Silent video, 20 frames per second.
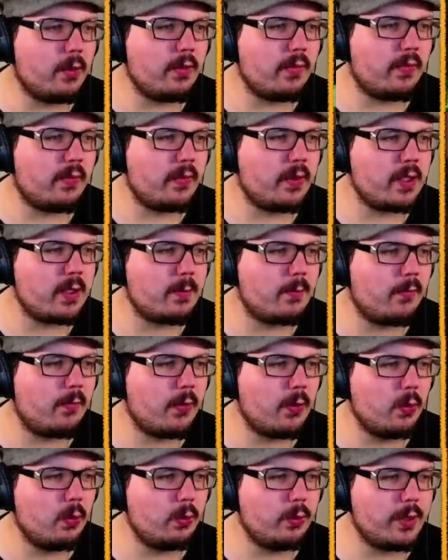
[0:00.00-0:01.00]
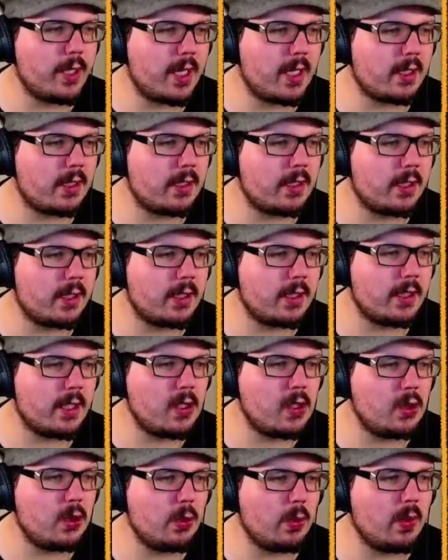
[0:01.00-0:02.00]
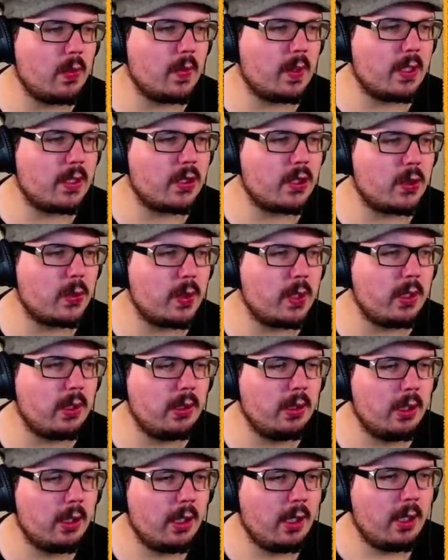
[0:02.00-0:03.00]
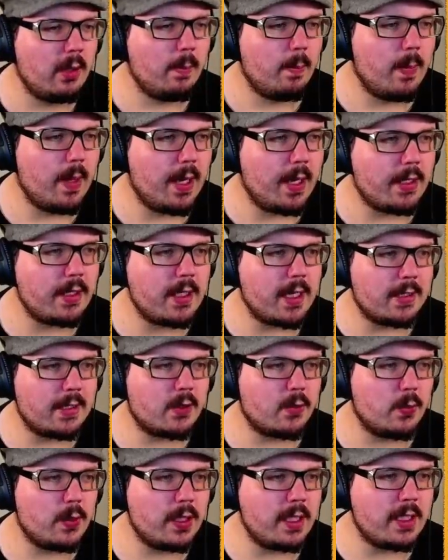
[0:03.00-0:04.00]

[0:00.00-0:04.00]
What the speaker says: for this fuel tank to continue doing what it's doing. But yes, we need